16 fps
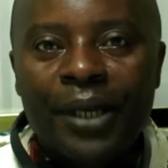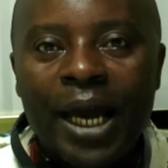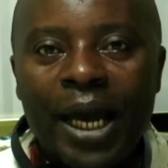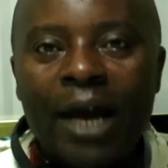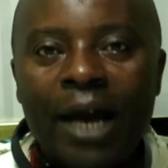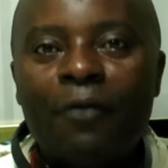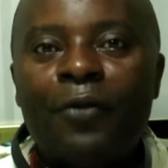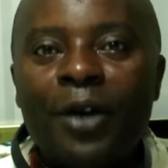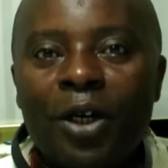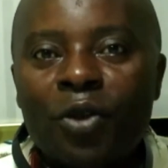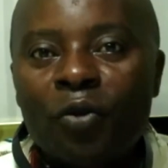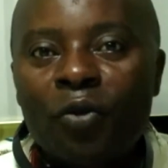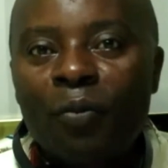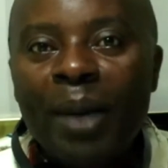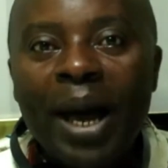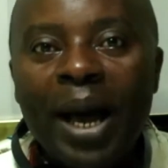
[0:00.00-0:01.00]
Our friends
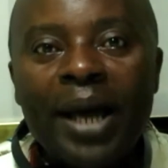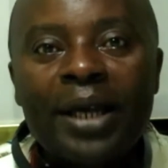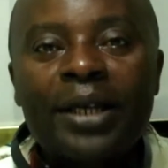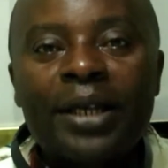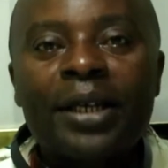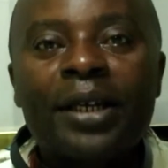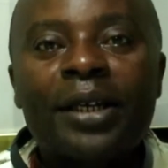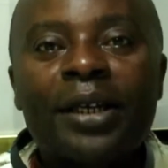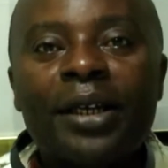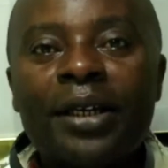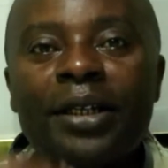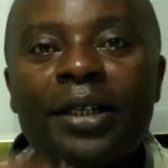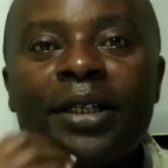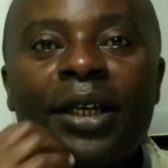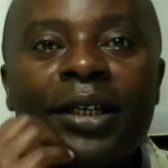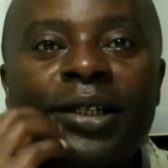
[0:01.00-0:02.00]
of mine, in
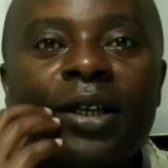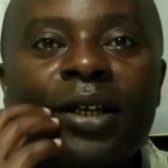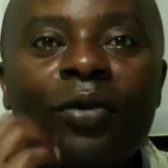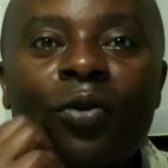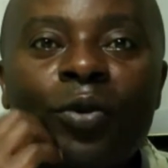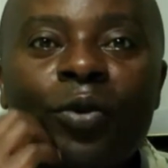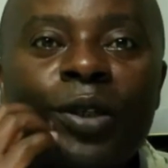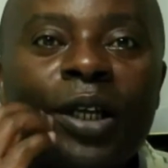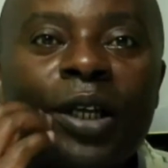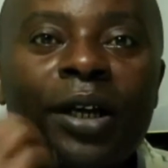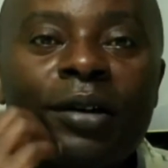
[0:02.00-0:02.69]
this case here, whose